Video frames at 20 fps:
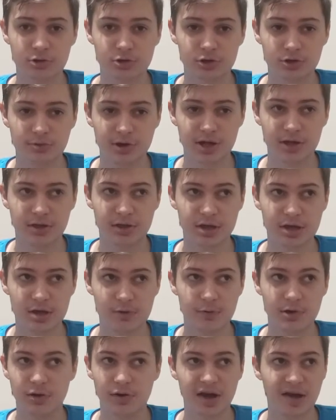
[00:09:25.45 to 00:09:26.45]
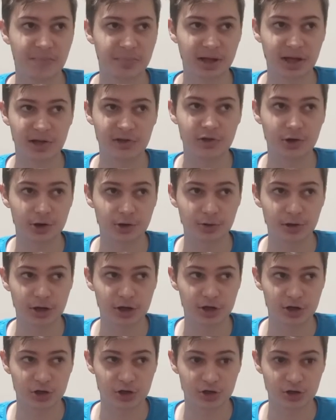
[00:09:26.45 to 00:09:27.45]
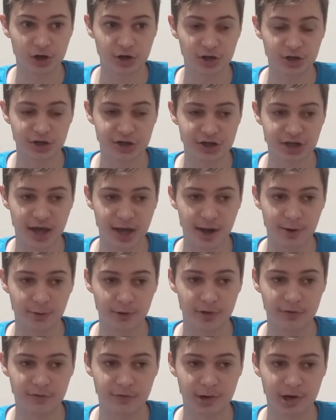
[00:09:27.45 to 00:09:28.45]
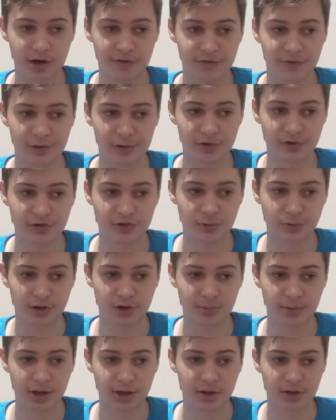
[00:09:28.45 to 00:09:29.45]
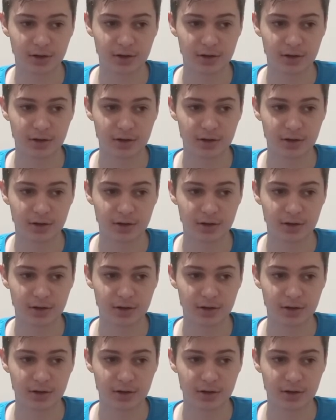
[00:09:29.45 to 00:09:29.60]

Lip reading: doing we don't have plans to do the construction tower for our first tournament.